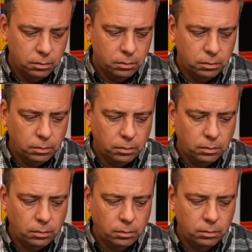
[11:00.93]

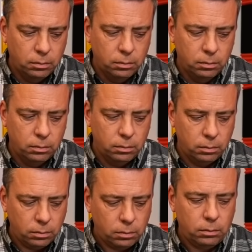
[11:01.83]

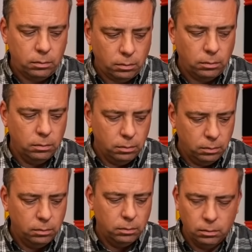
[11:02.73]

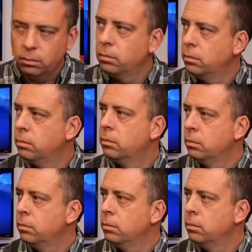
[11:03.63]

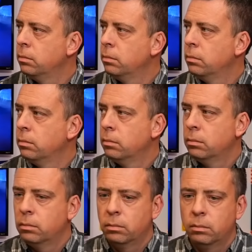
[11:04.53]

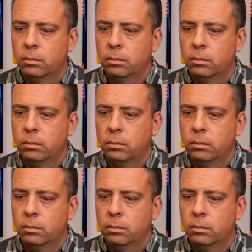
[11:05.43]
(silent)